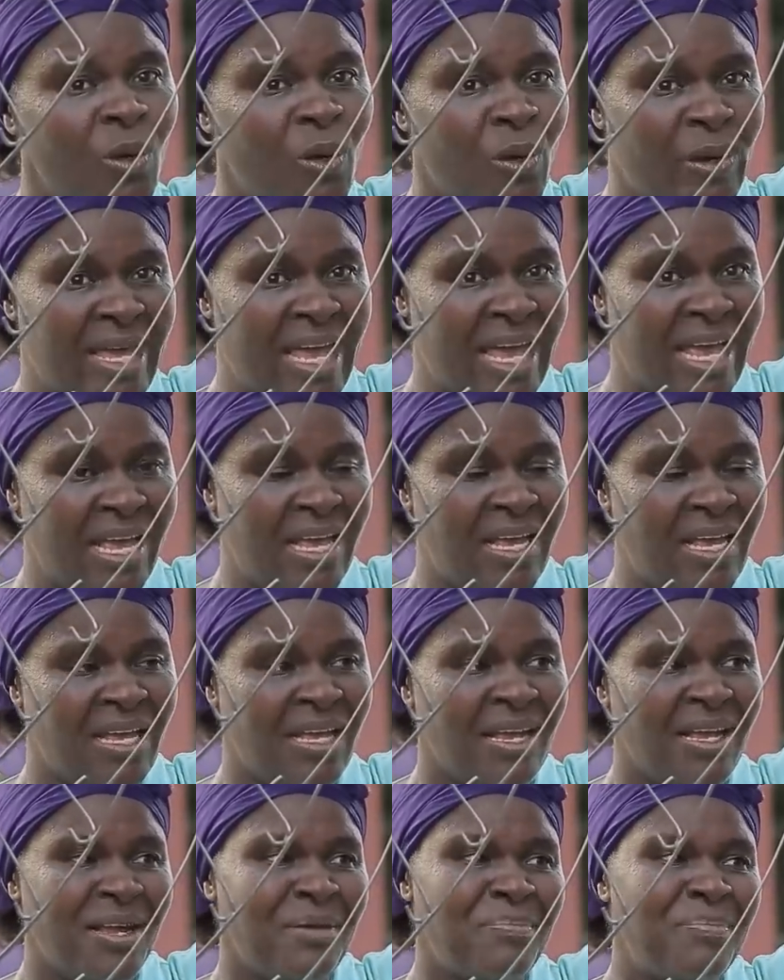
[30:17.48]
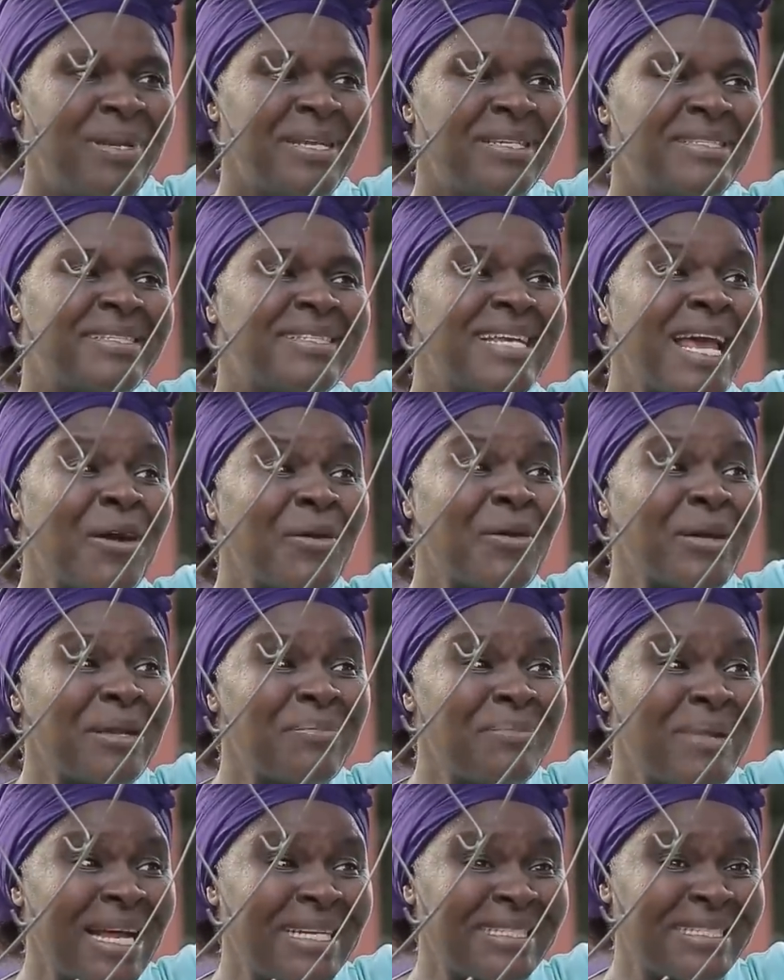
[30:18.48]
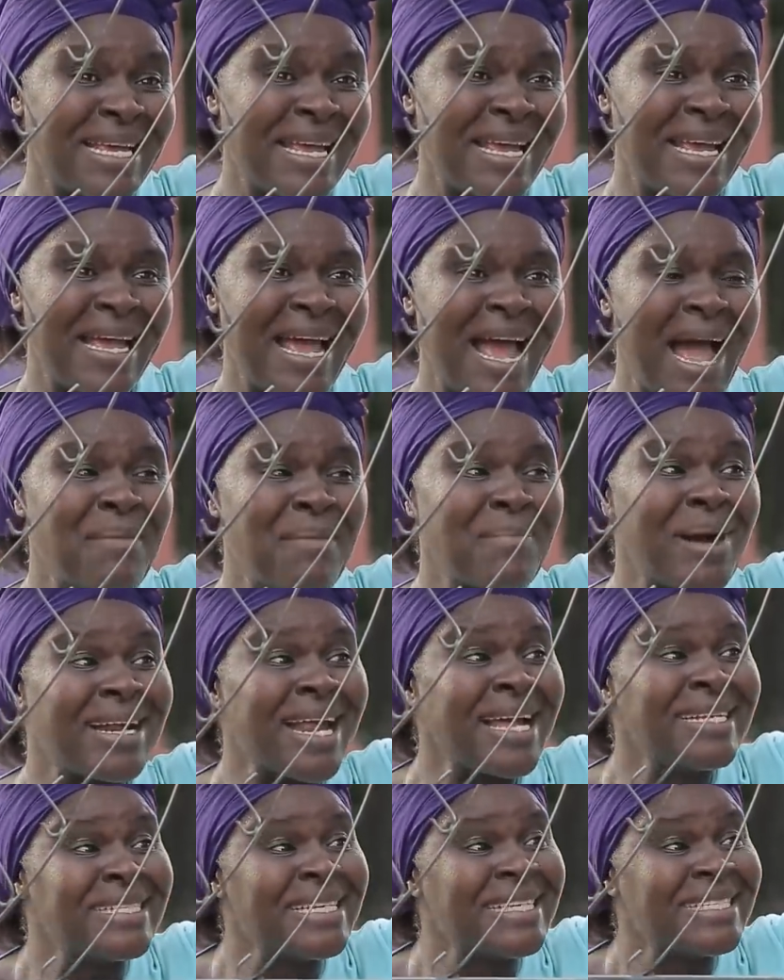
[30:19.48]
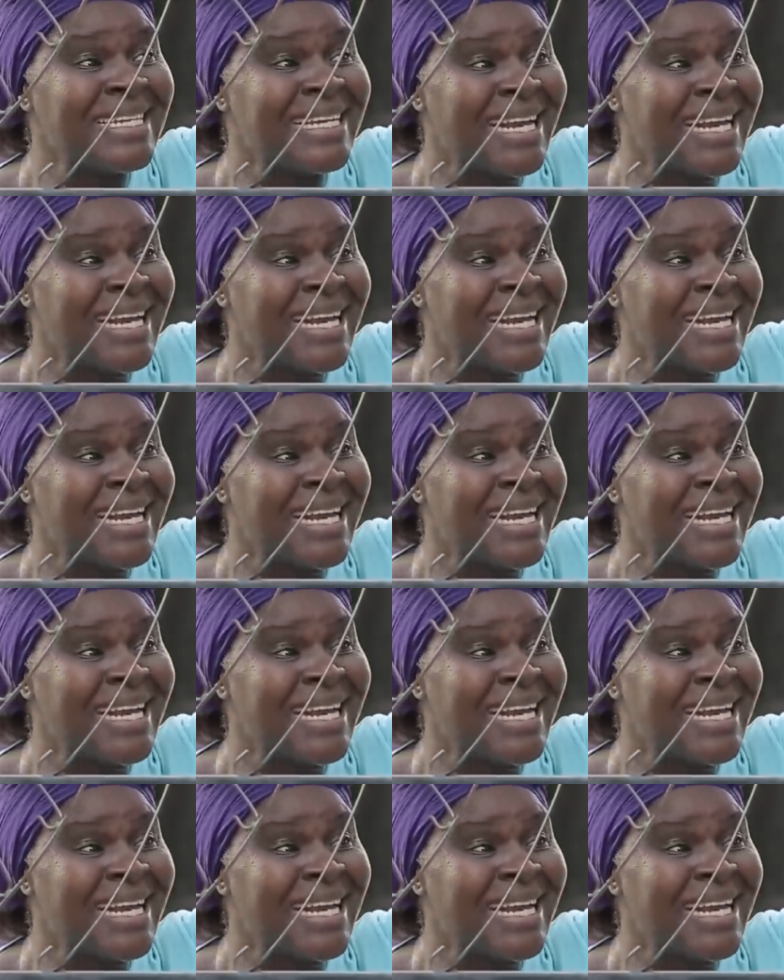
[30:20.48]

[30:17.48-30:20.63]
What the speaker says: Okay. Please tell him that Amarachi's